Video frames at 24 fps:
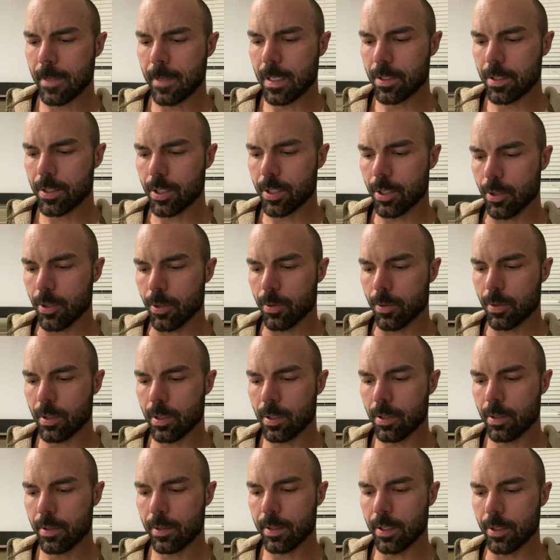So
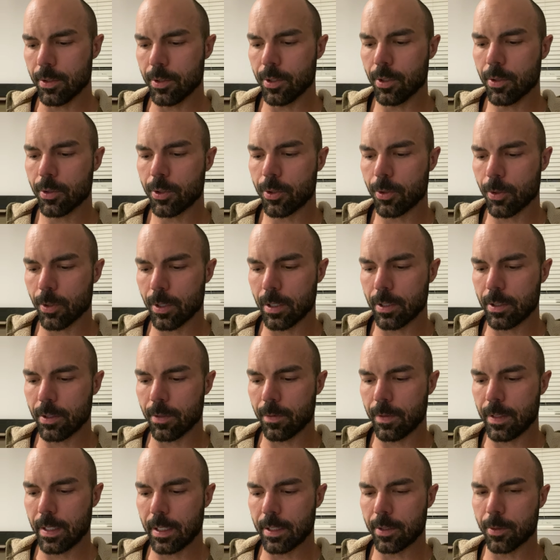there's no shortage of
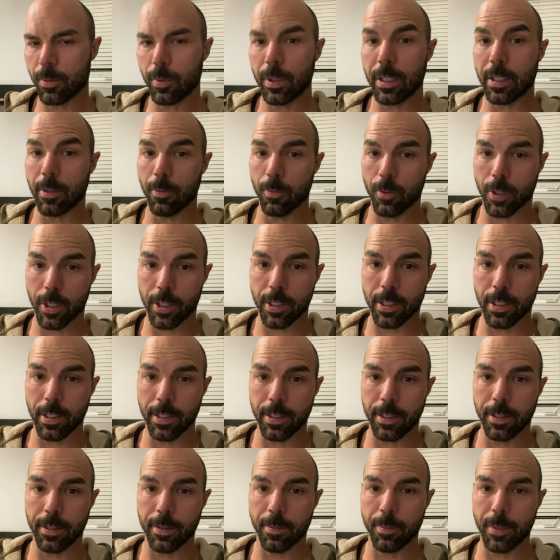things we can work on
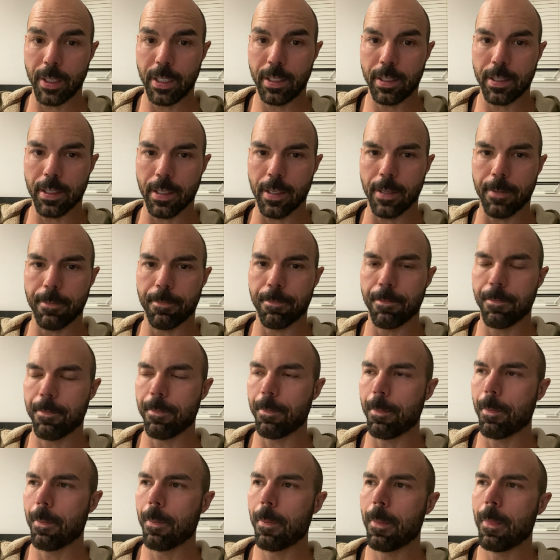in the meantime,
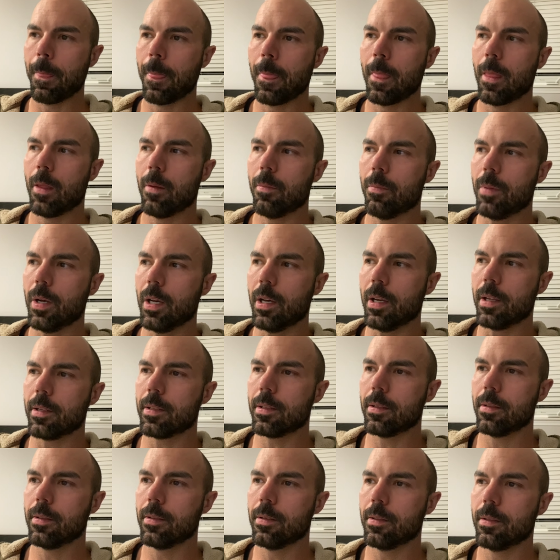
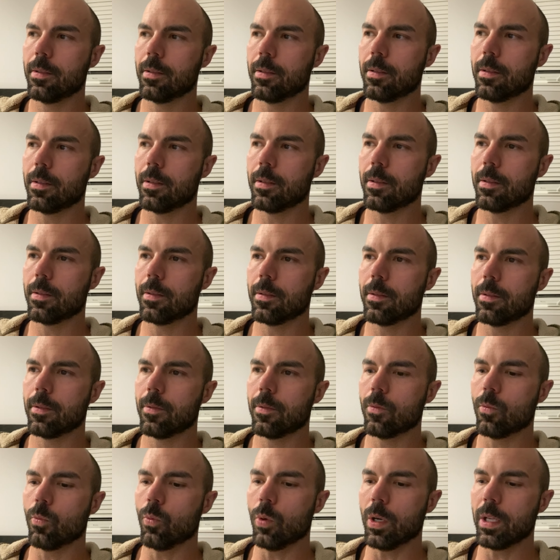but
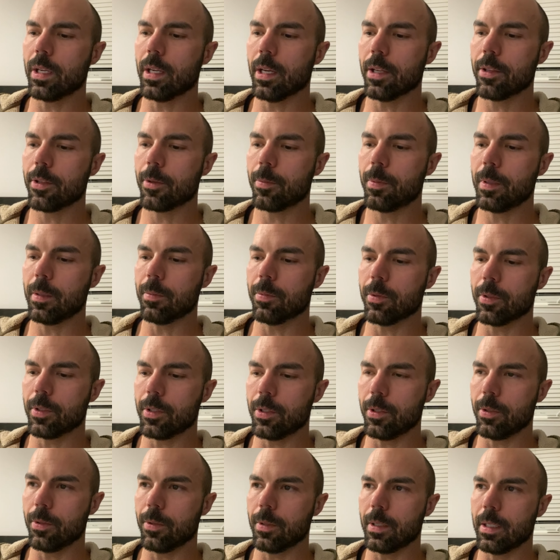what other people
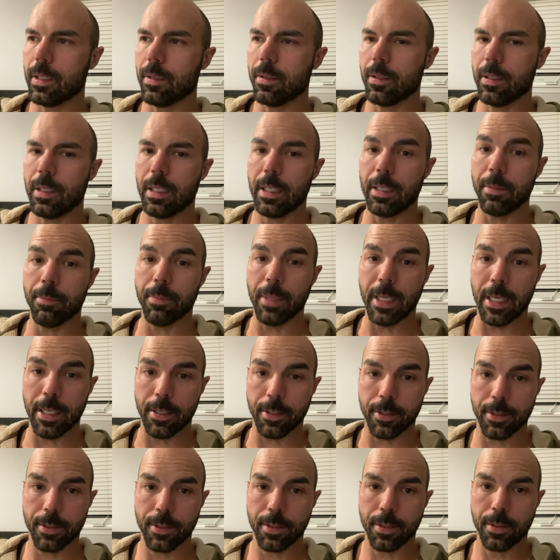do, it, it
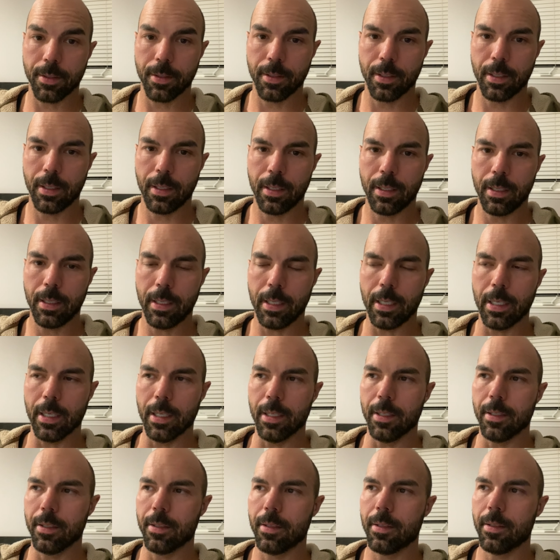matters.
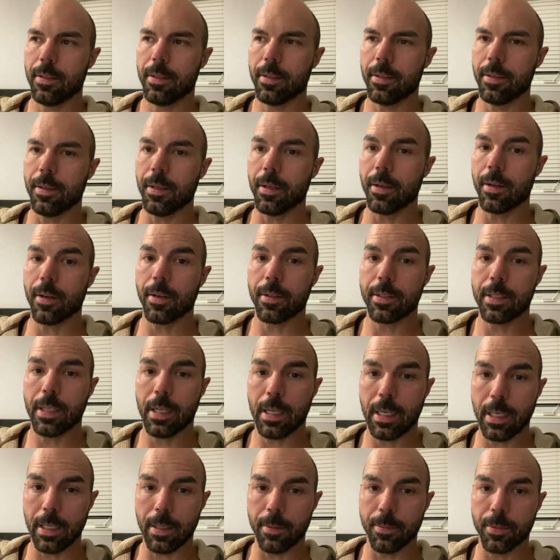And there are
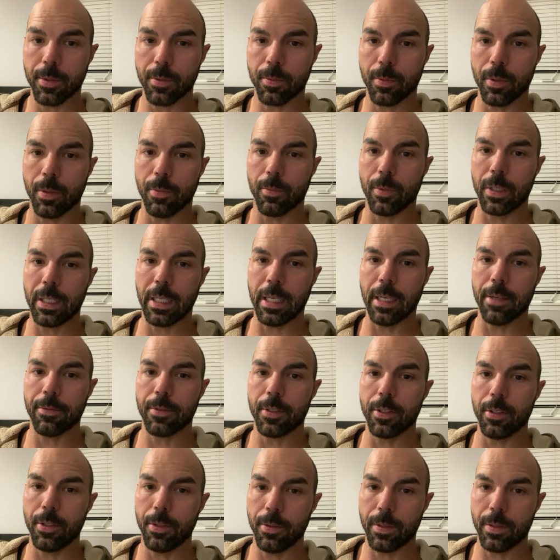times when we have to
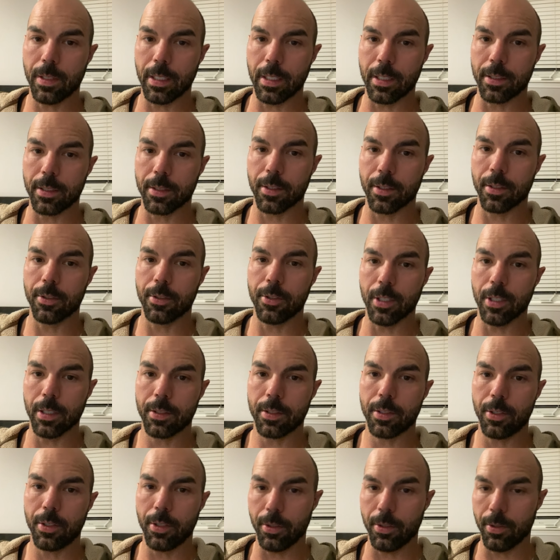do things
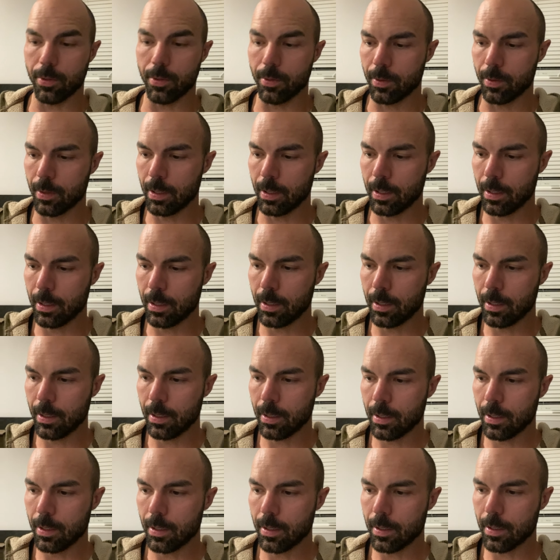just to
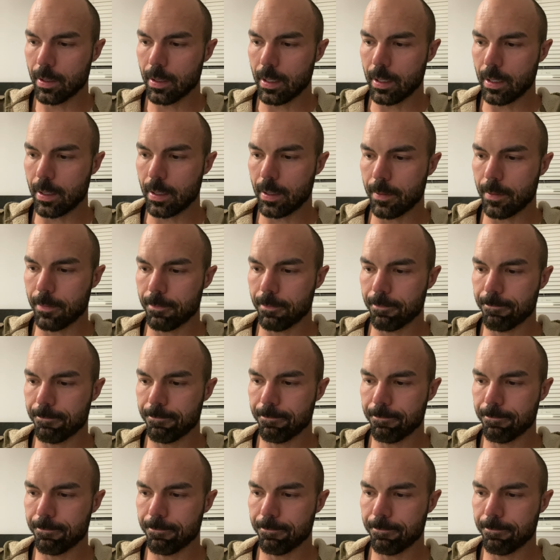um,